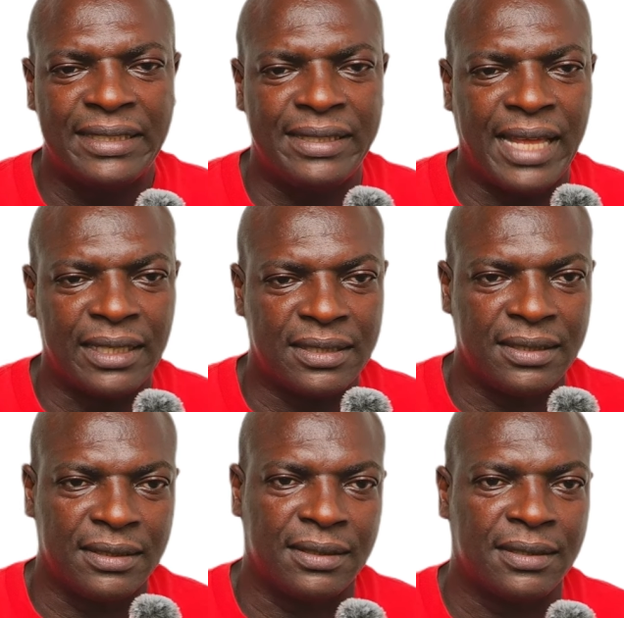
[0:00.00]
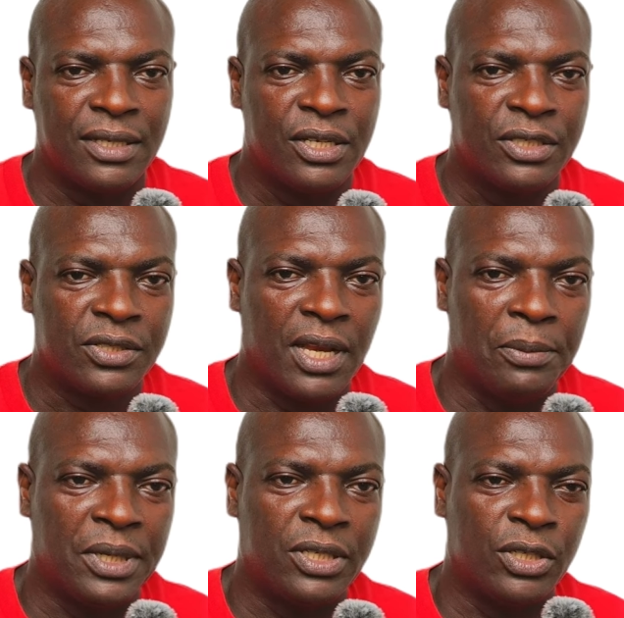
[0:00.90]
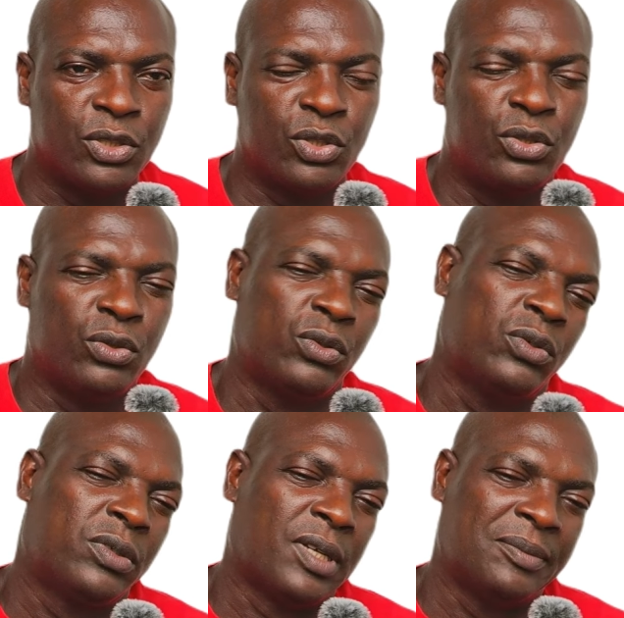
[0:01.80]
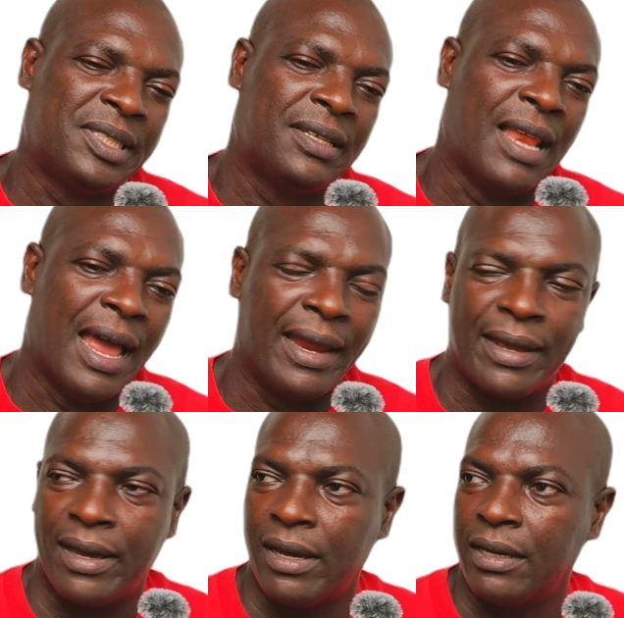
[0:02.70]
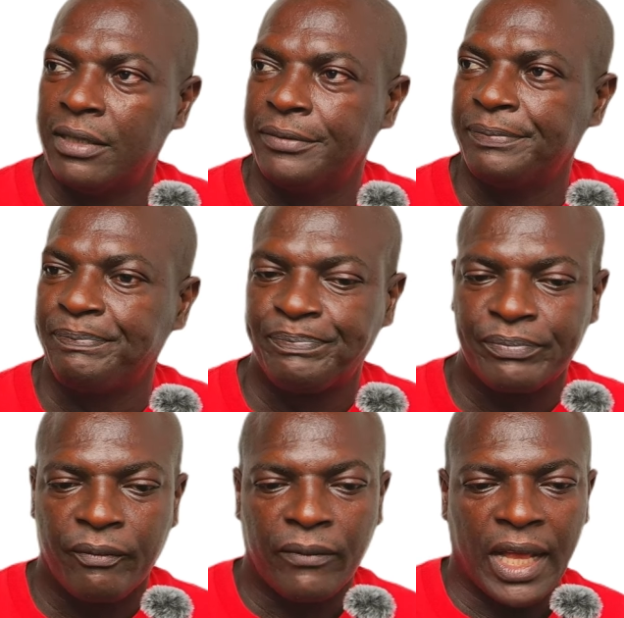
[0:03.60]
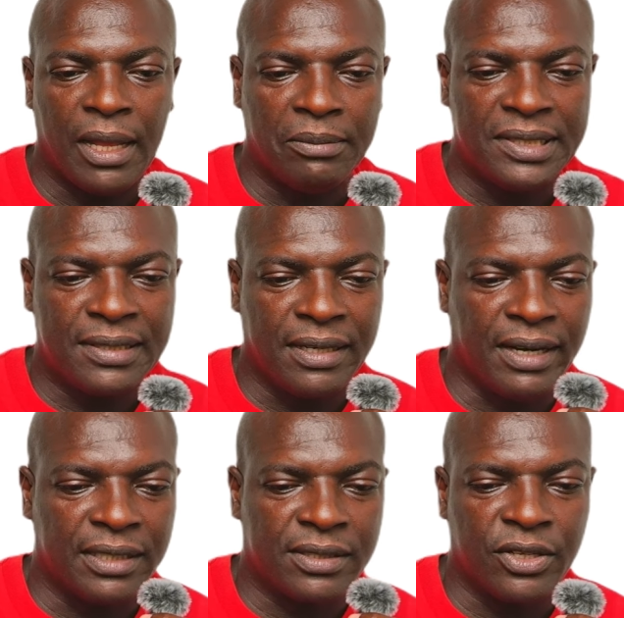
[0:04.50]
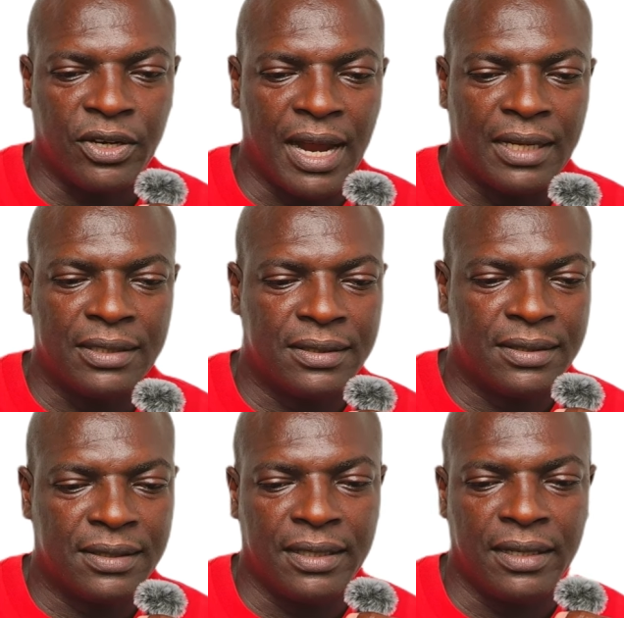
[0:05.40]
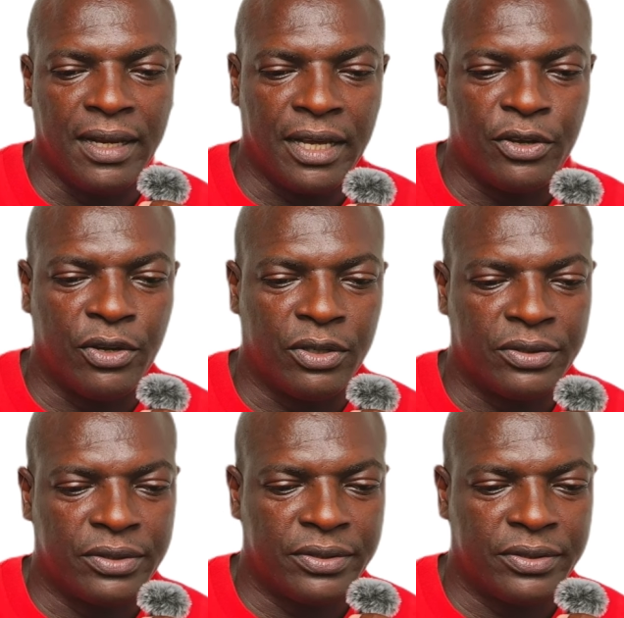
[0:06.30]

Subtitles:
test it. So let me just do something like let me say restaurants in Lagos.